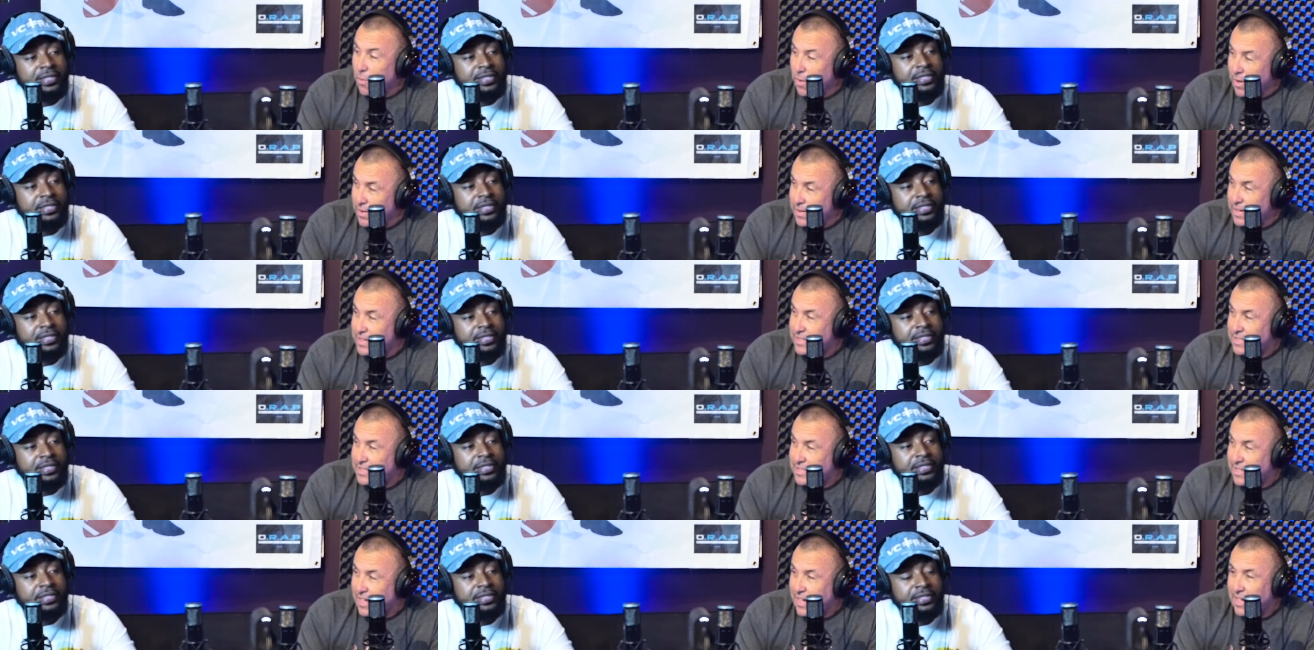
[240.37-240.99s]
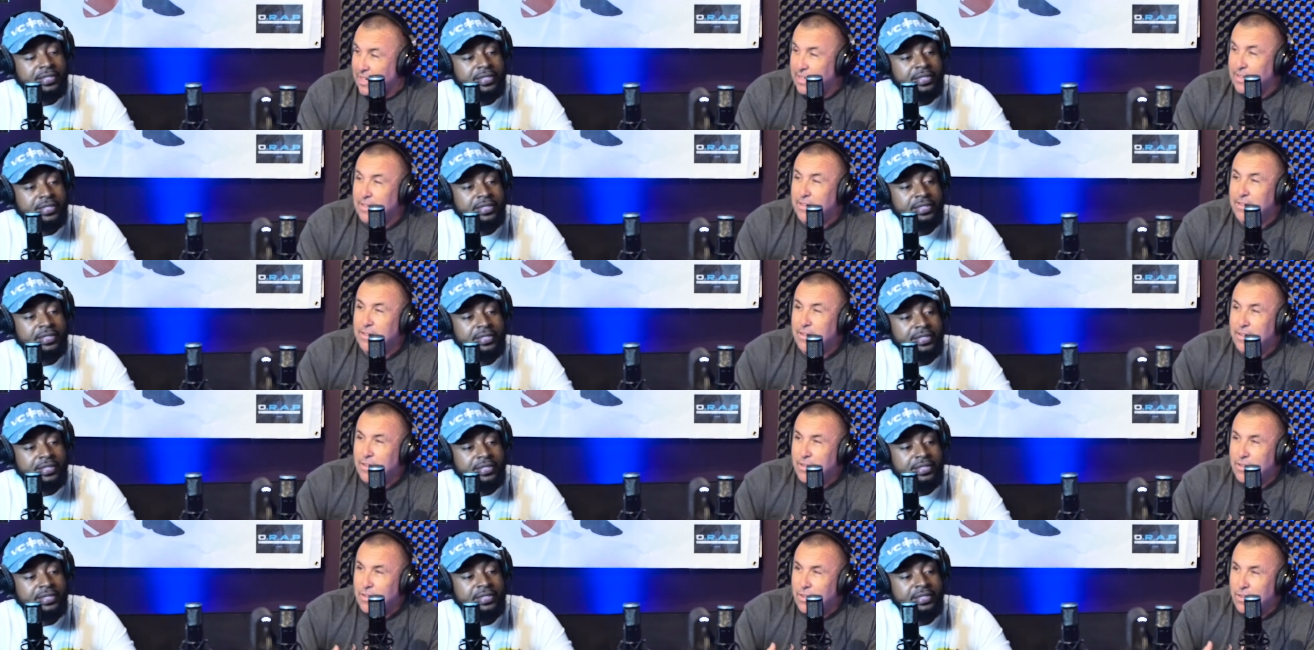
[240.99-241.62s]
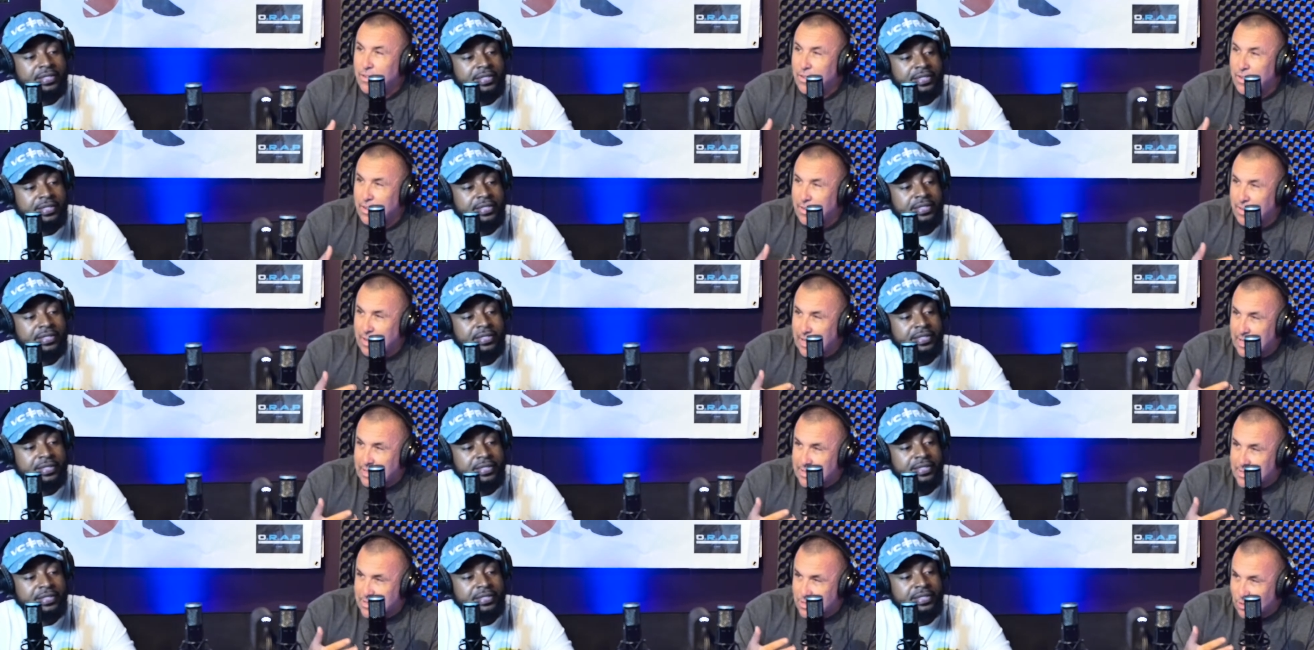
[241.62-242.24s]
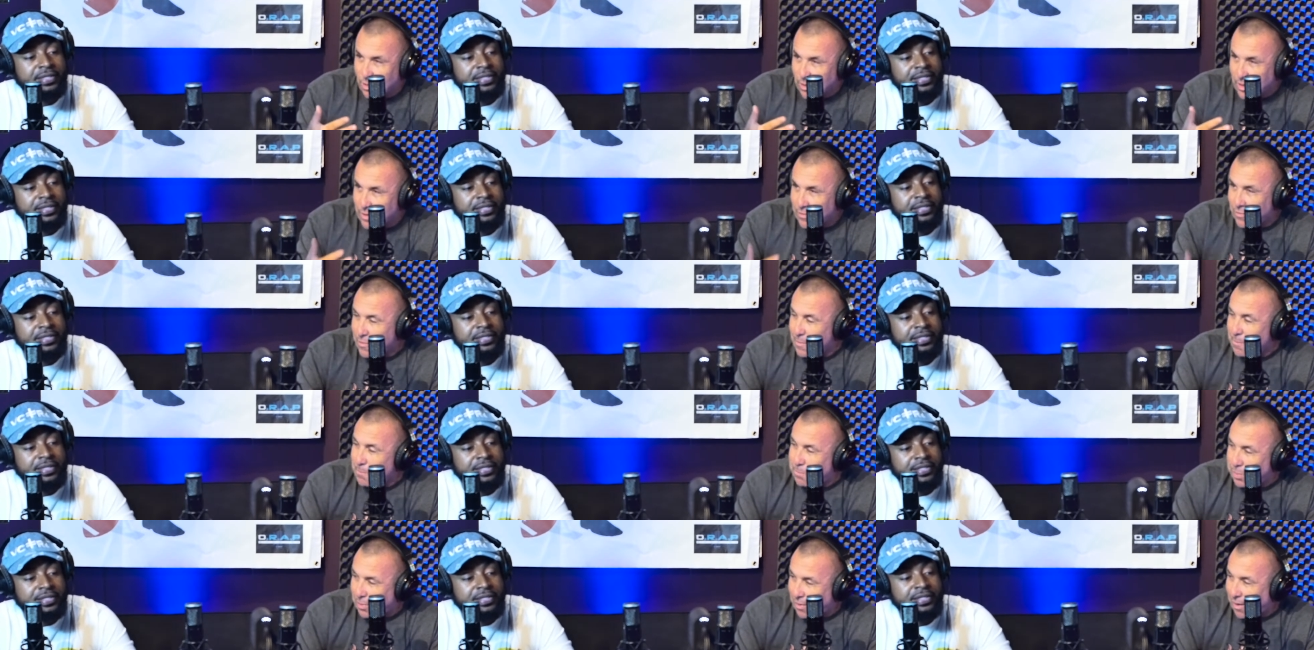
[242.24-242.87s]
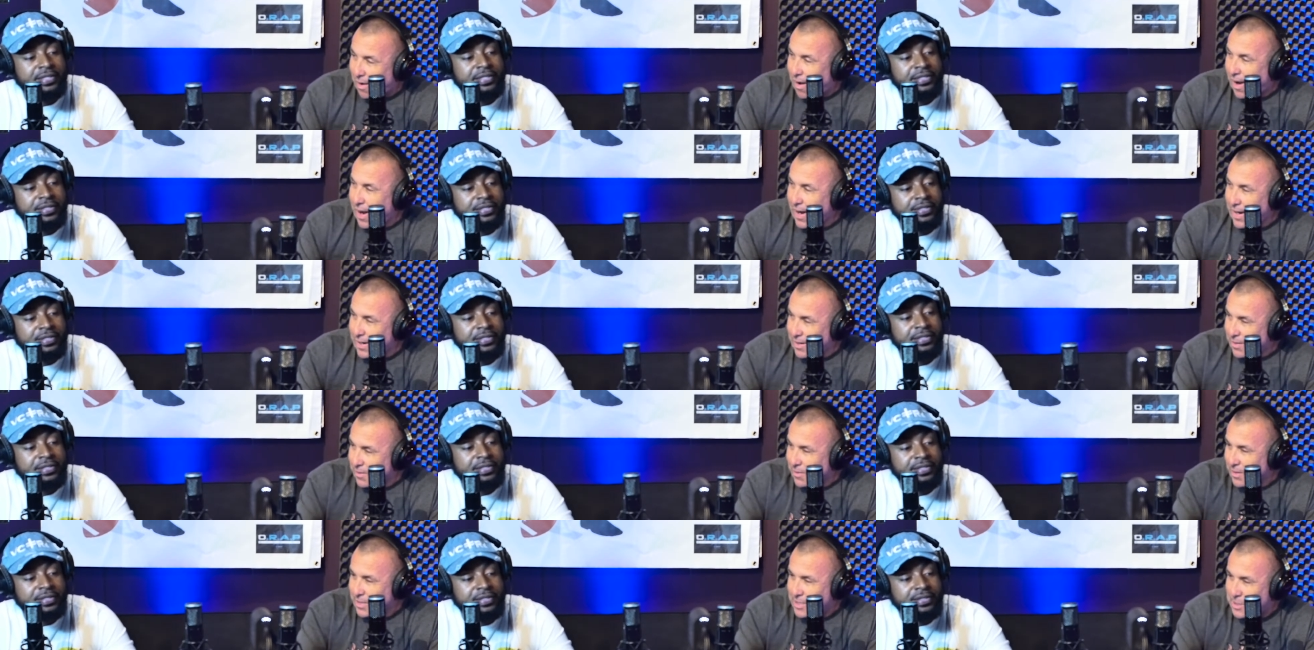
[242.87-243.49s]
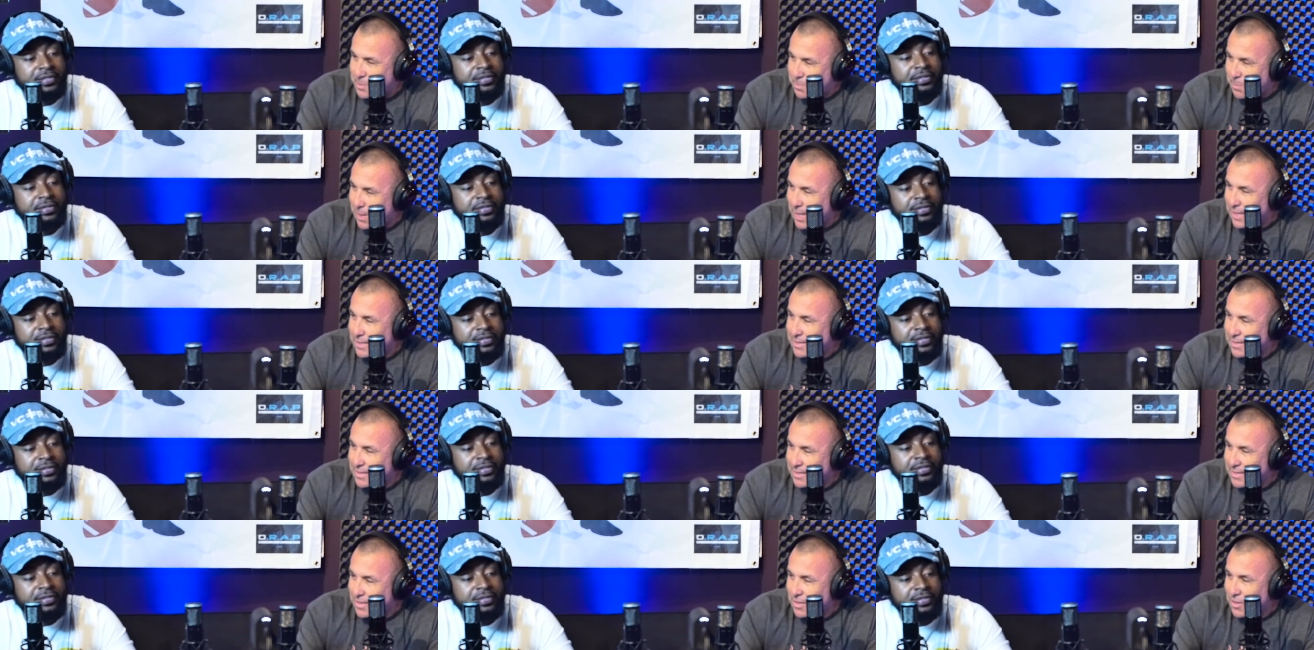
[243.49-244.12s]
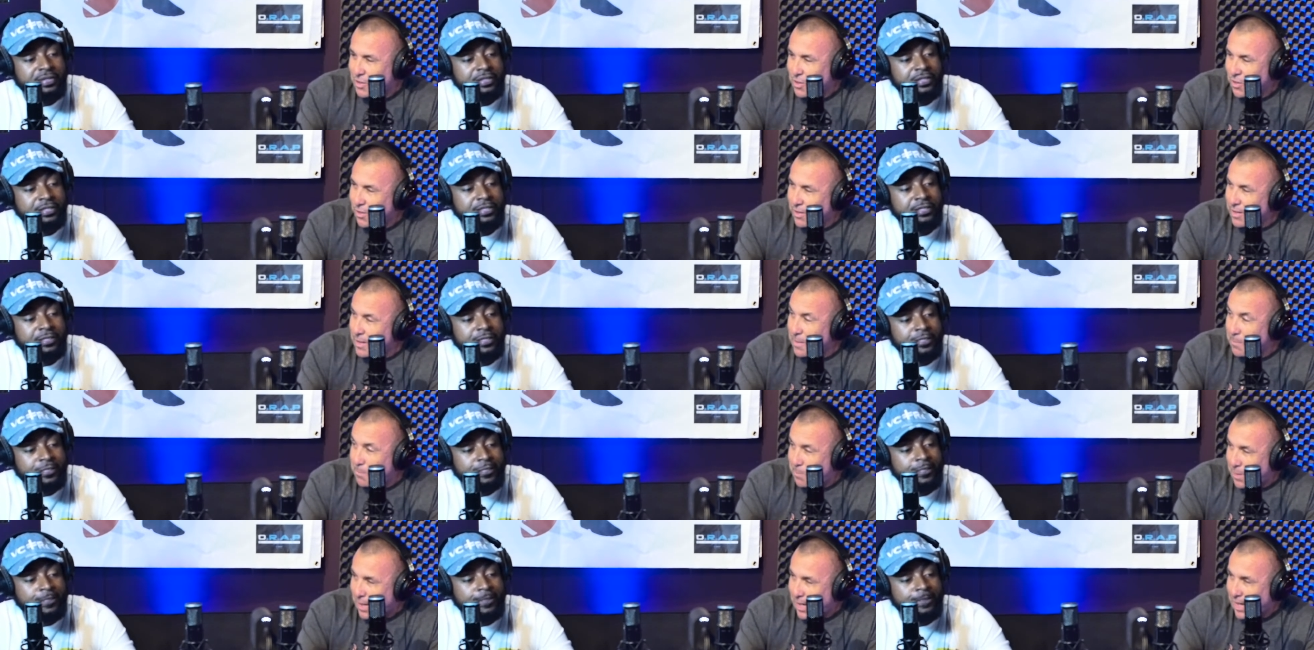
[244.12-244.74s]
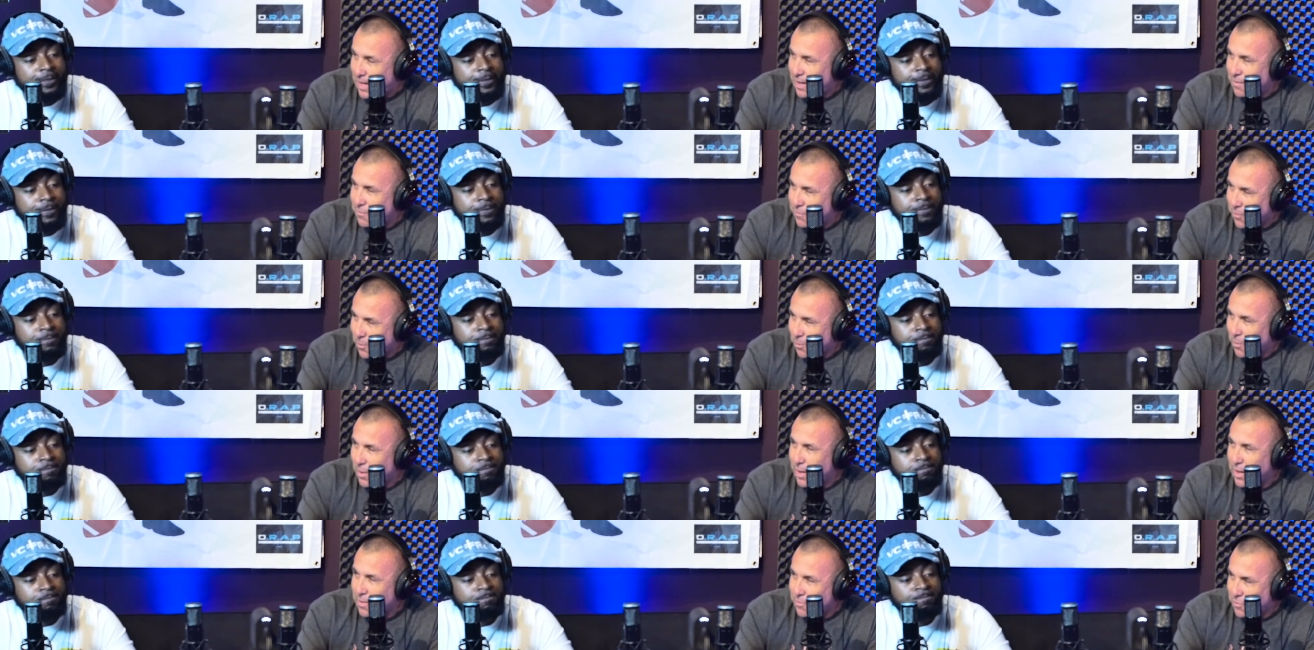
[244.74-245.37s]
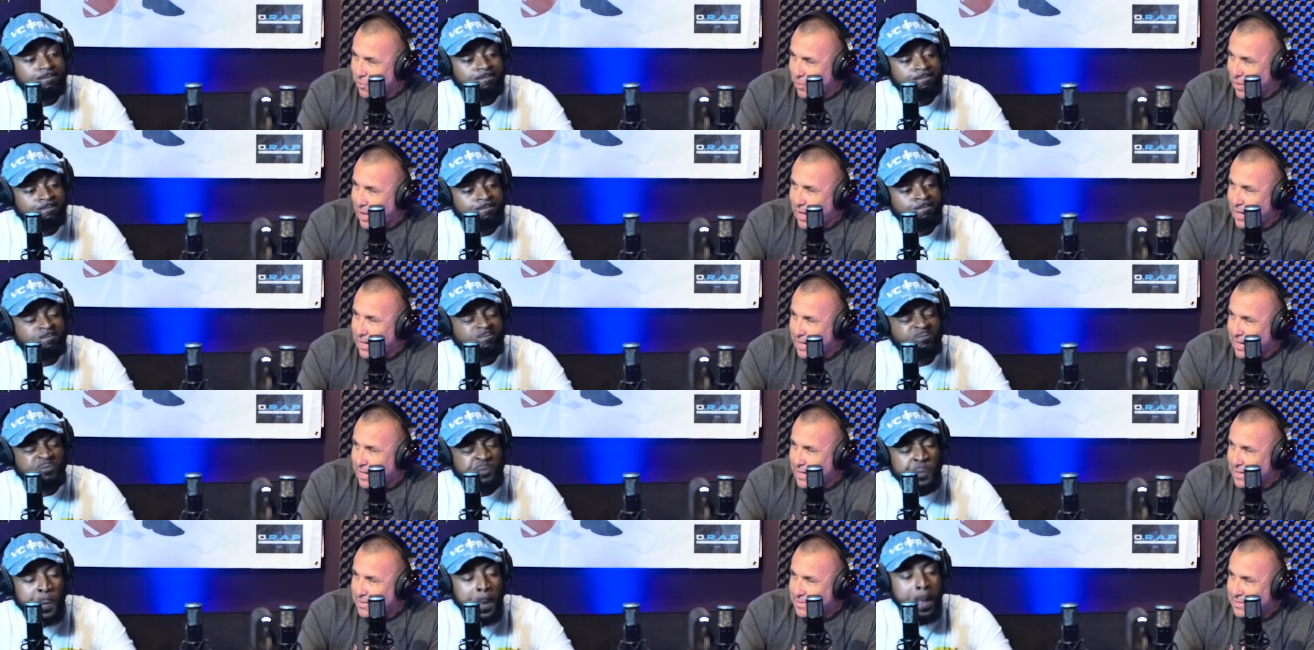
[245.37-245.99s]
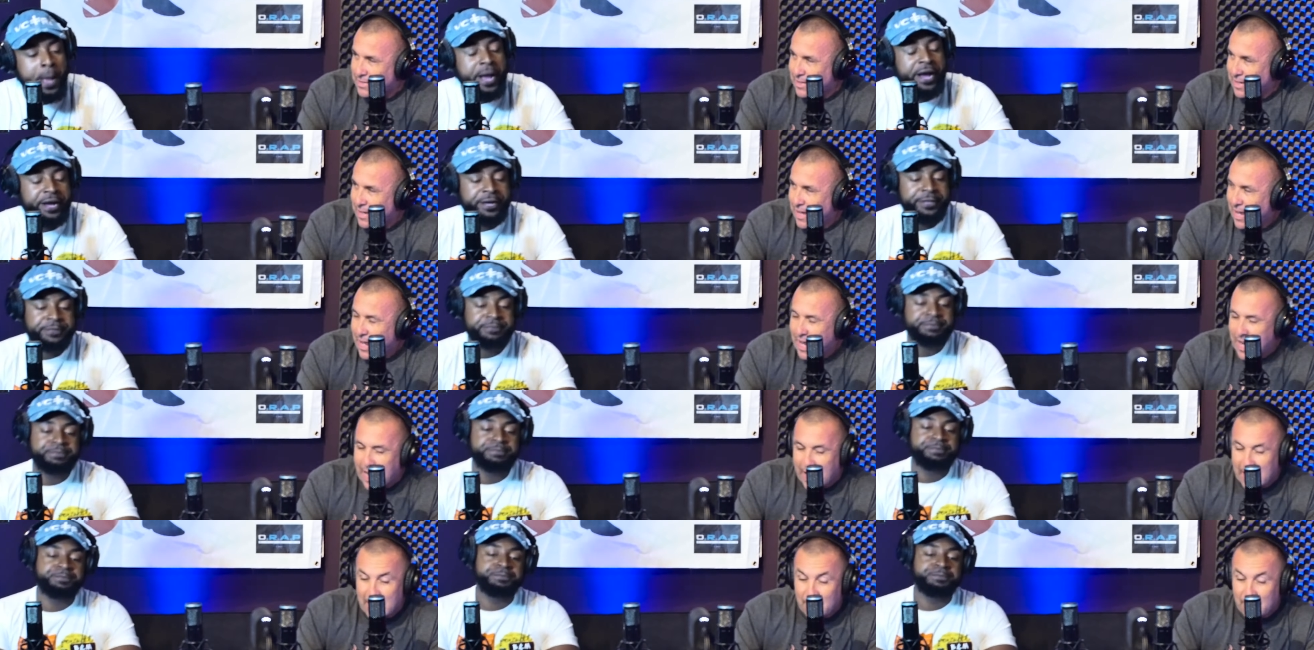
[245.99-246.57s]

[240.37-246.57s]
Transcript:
Speaker 1: on this date. It's sort of implied or expected that you're going to pay for whatever that is. Uh -huh.